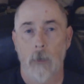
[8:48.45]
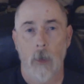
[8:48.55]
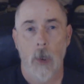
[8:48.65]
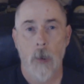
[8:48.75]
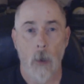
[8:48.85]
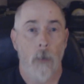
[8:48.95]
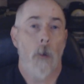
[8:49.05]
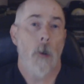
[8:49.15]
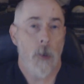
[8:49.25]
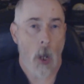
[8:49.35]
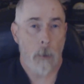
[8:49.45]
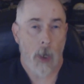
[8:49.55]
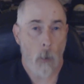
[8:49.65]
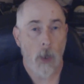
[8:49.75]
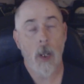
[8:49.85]
So the third topic I
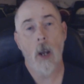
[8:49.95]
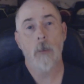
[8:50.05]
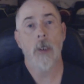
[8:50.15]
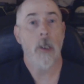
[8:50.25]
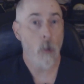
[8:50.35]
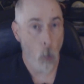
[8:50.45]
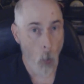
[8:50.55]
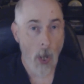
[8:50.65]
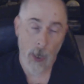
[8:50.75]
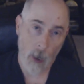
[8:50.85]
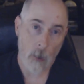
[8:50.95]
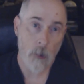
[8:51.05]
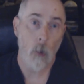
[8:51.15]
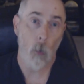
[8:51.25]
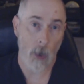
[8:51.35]
want to cover is what else
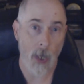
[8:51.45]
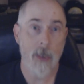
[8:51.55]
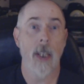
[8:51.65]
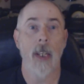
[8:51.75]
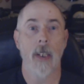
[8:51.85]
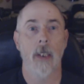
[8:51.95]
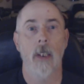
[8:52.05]
will I take?